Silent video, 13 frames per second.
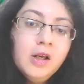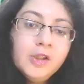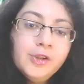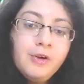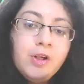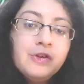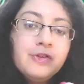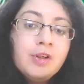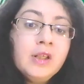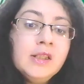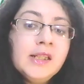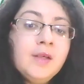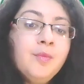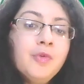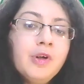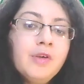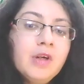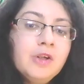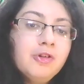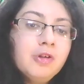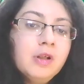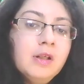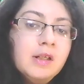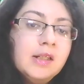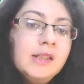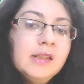So intrinsic
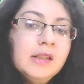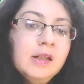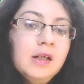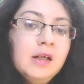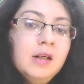motivation is